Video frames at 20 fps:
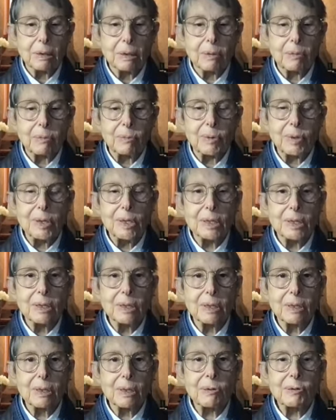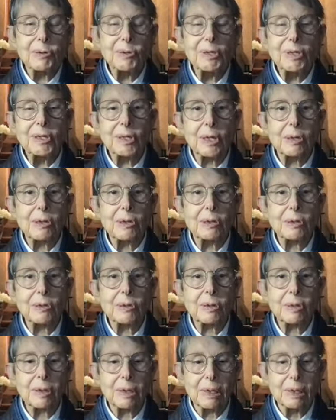would go to each
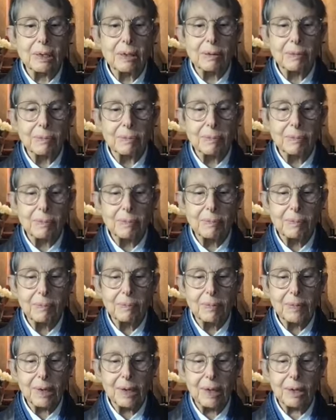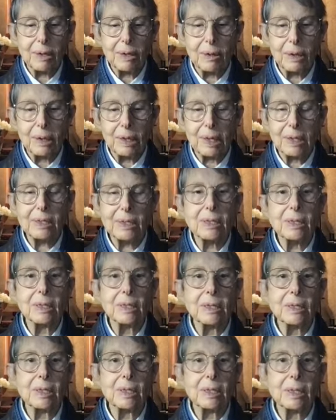other's, I call it
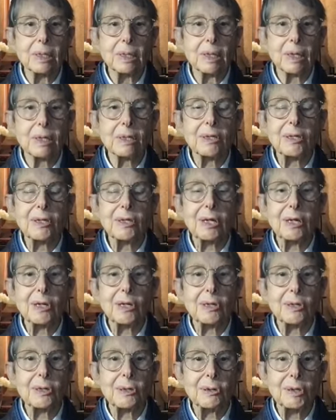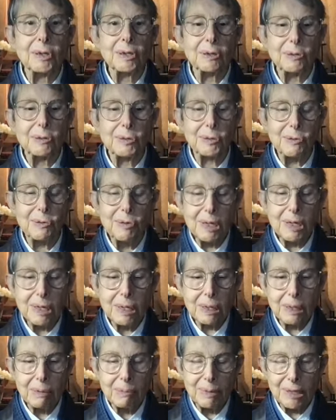XTZ, the Extraterritorial
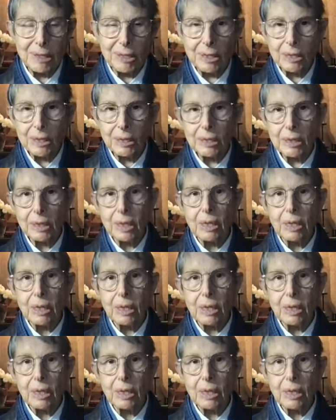Zoning Commission